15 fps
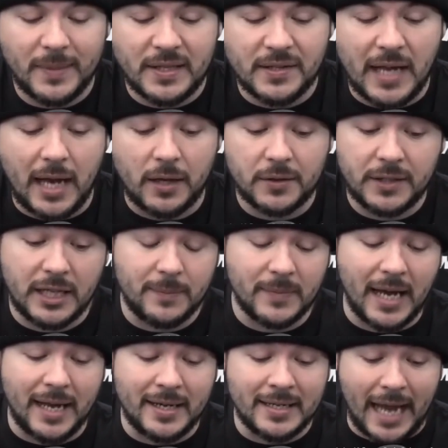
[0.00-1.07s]
But like
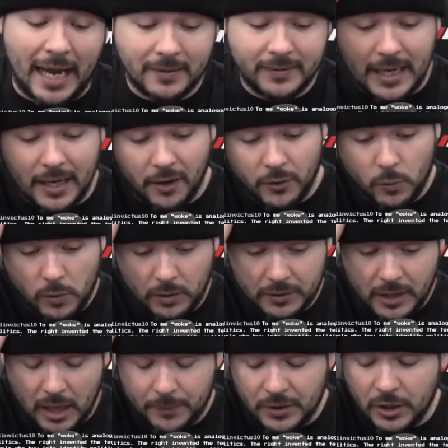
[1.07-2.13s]
Tim Pool,
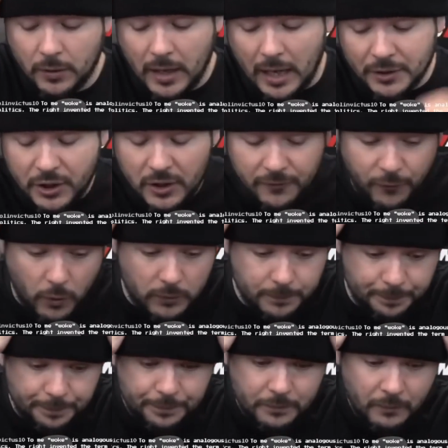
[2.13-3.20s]
like the
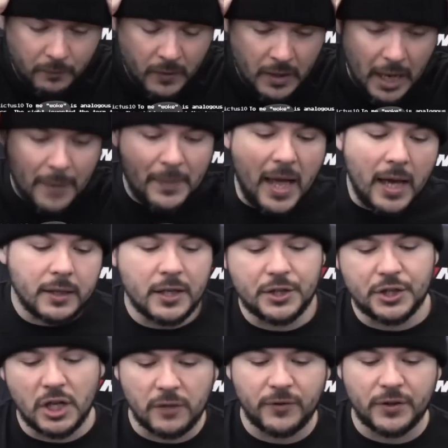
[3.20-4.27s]
inevitable
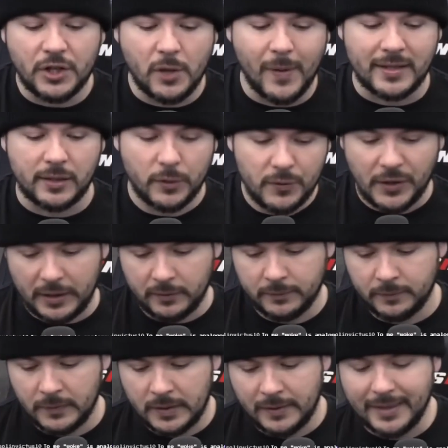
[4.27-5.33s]
loser that he
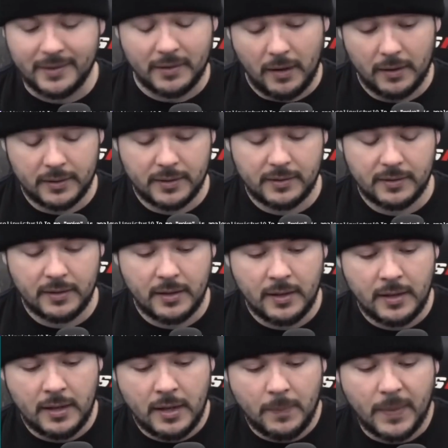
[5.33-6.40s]
is, would
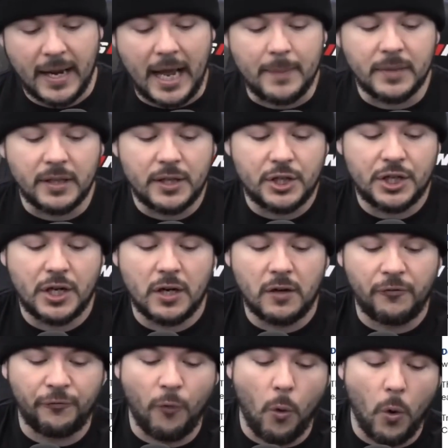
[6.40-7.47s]
rather
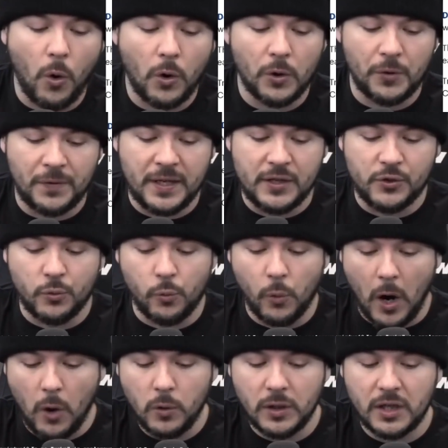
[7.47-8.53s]
lose games
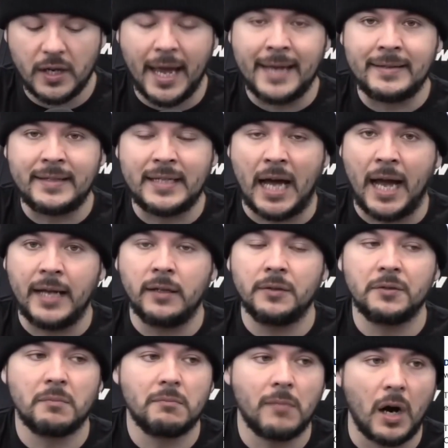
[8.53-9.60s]
so that they
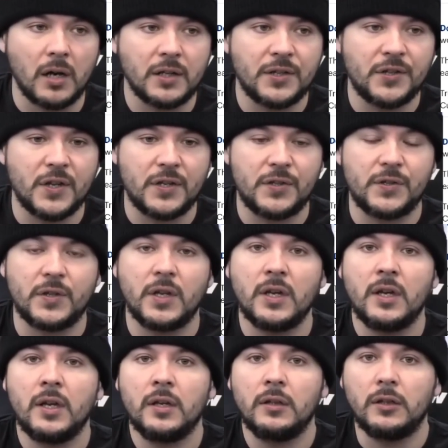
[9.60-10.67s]
can be
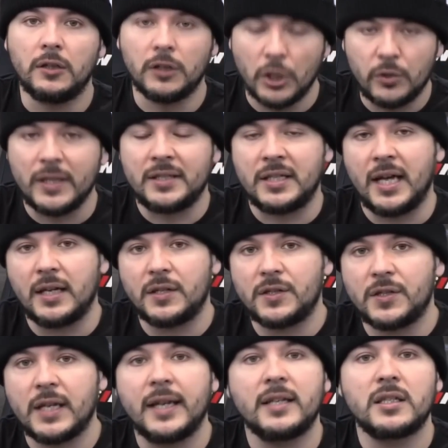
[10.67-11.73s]
more patriotic.
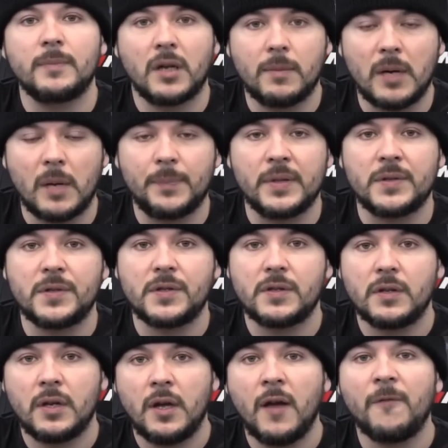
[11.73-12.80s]
In that case,
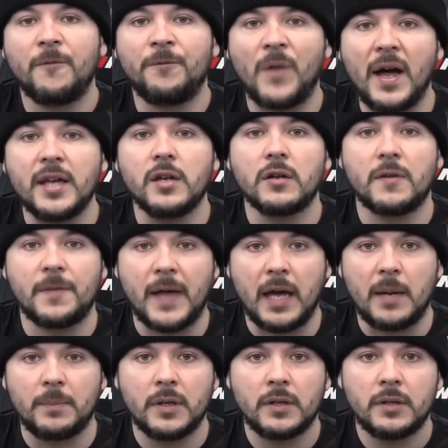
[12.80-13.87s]
Tim, go get
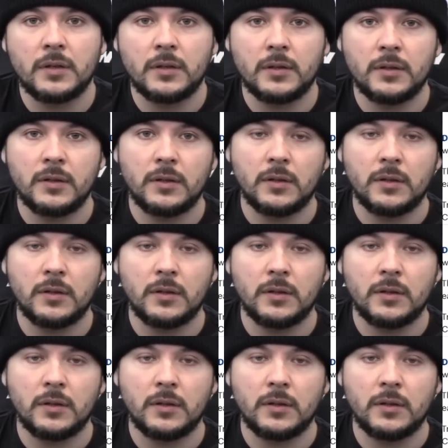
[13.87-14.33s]
all the